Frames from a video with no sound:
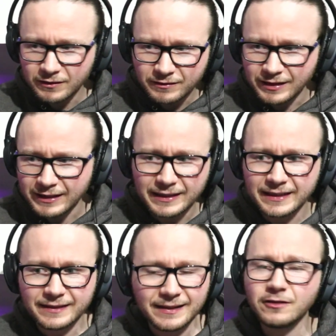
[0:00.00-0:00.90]
ticking in
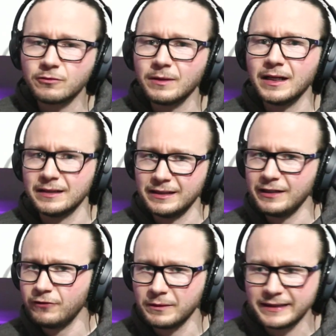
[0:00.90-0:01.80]
his head as well.
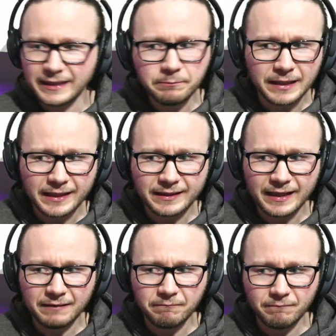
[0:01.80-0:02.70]
Even though he did plant
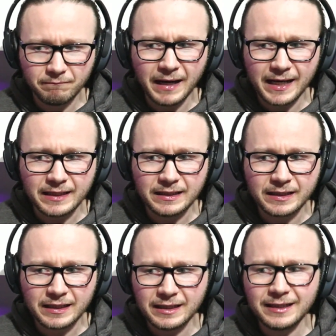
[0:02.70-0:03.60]
that
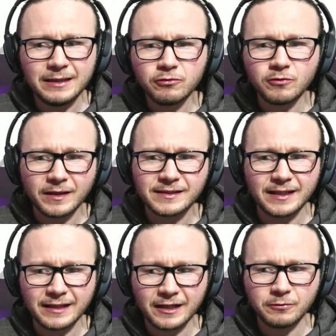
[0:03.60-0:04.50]
mic, he was
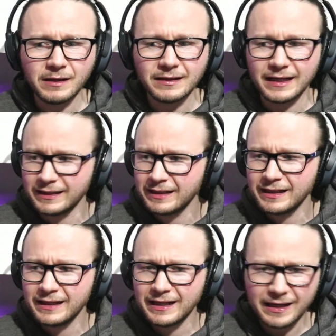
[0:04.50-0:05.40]
questioning it as well. Like,
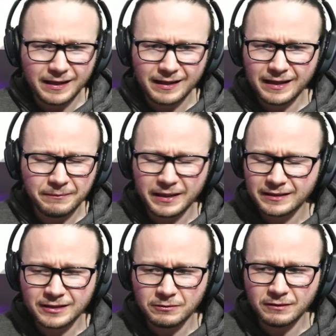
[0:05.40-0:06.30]
am I
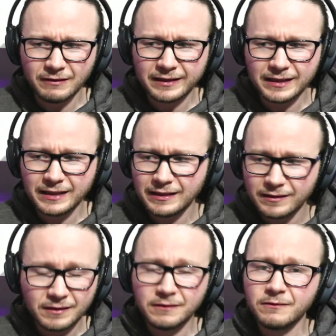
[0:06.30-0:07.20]
actually doing the right thing?
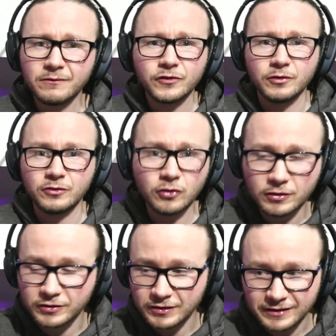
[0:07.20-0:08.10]
So it's
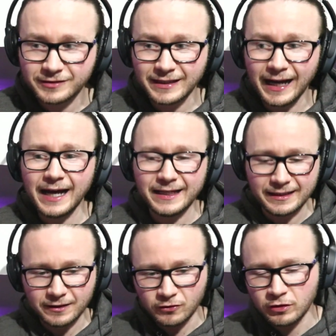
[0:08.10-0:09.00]
good. It
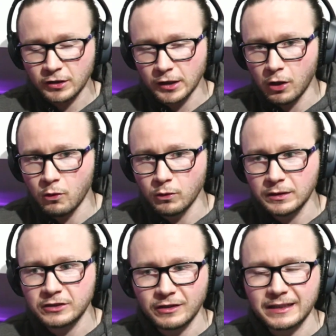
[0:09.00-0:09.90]
started
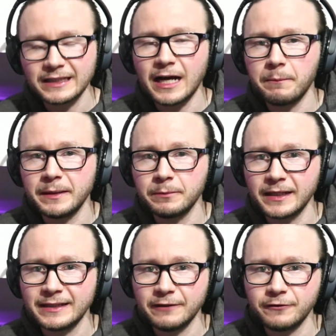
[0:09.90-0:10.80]
slowly trickling out, people
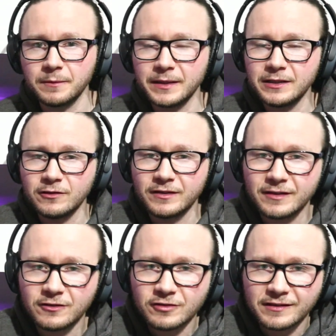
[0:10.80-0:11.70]
getting different opinions. It's
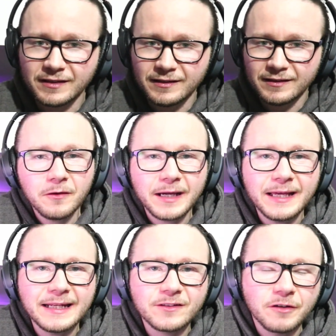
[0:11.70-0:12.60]
interesting. Okay, and
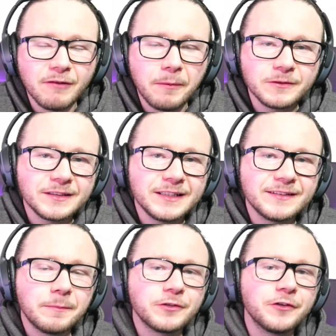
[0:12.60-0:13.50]
that's going to wrap up today's
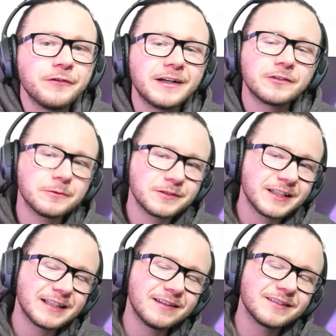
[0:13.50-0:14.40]
episode. Thanks so much for
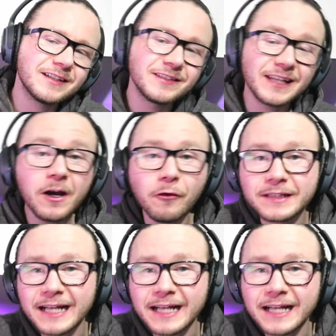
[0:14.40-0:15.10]
checking out the channel today. Hopefully, you